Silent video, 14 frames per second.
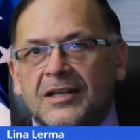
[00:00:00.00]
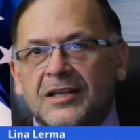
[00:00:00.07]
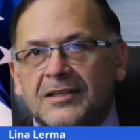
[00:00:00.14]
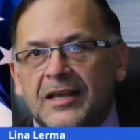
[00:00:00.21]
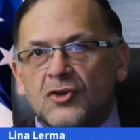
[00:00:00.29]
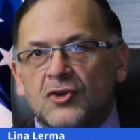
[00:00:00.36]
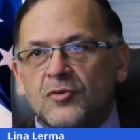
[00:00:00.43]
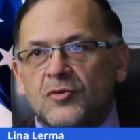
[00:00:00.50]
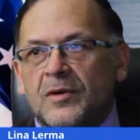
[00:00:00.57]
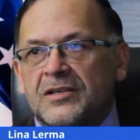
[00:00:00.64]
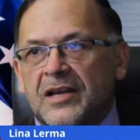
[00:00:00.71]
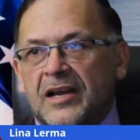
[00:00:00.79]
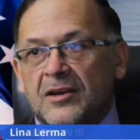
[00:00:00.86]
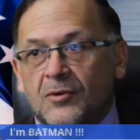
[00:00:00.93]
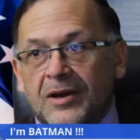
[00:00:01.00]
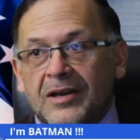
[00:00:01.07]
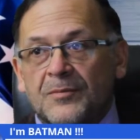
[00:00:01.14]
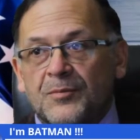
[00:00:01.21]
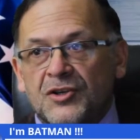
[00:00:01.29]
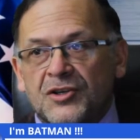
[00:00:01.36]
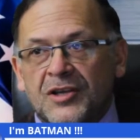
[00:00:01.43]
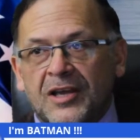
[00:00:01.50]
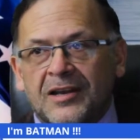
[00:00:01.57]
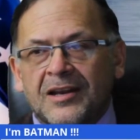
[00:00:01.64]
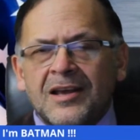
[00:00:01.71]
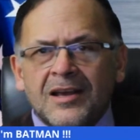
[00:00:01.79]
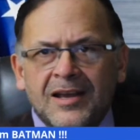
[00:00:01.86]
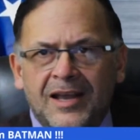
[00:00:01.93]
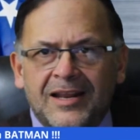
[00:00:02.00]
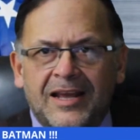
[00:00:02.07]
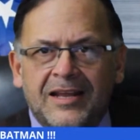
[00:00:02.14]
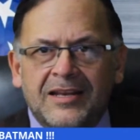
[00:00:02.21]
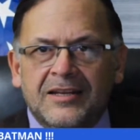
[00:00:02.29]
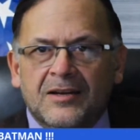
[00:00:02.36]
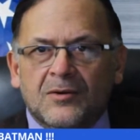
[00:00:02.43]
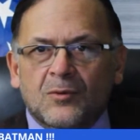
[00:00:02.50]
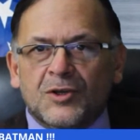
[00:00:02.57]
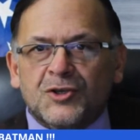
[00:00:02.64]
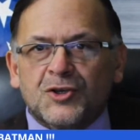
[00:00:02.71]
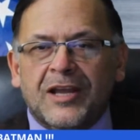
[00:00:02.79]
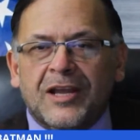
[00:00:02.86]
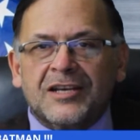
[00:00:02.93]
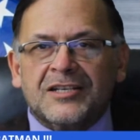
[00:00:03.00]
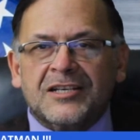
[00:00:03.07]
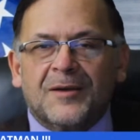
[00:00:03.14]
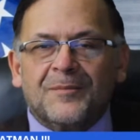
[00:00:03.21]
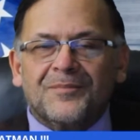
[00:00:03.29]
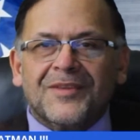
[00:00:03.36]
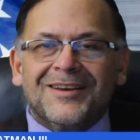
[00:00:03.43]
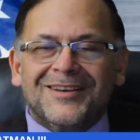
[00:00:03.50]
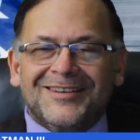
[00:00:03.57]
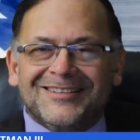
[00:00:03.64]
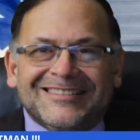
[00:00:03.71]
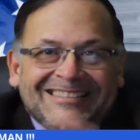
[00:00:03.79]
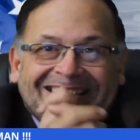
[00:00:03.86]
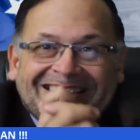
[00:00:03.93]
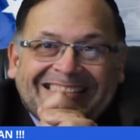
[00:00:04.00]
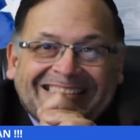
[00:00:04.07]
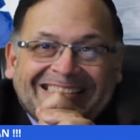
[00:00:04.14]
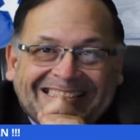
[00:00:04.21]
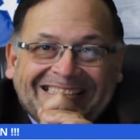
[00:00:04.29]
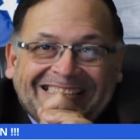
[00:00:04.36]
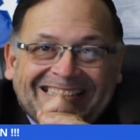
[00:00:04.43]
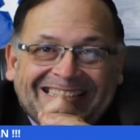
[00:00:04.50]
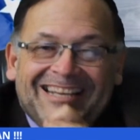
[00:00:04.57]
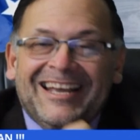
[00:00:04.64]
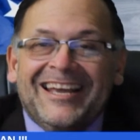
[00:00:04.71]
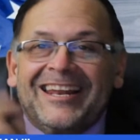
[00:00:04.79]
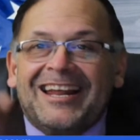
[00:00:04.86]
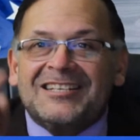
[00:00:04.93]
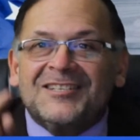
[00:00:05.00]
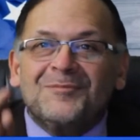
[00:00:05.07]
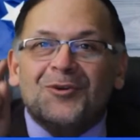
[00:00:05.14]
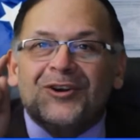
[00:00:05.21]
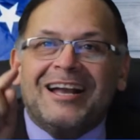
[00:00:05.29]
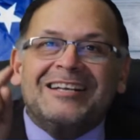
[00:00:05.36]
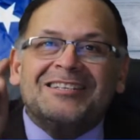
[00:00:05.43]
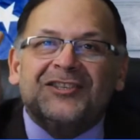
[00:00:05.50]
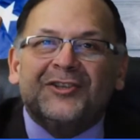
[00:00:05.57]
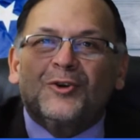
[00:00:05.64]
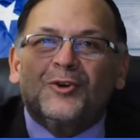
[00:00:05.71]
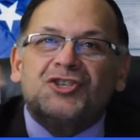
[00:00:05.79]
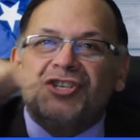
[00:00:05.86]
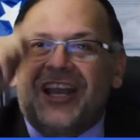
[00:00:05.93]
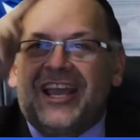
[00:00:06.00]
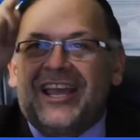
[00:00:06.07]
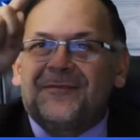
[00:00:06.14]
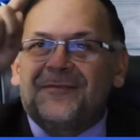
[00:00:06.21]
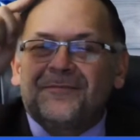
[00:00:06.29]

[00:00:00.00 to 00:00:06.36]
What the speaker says: Thank you so much. I greatly appreciate it, and I need it. What's your Cash App? Erasmo Castro J.